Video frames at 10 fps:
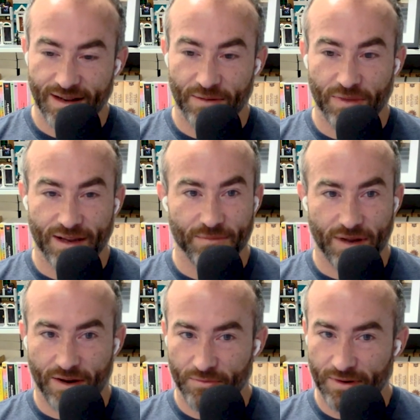I'm like, I'm
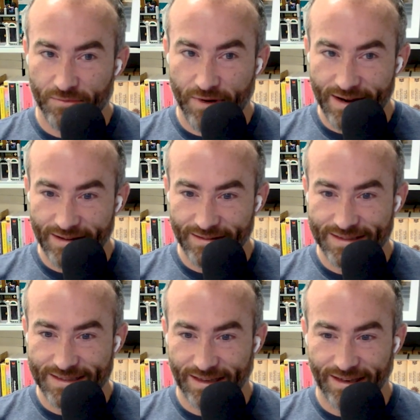not rewriting the
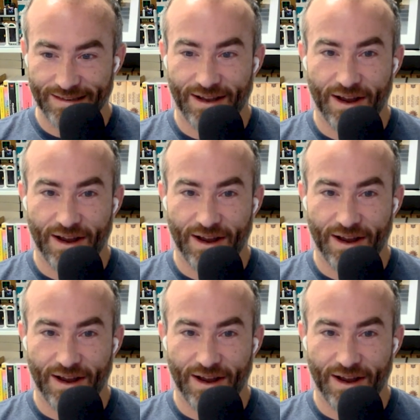scene.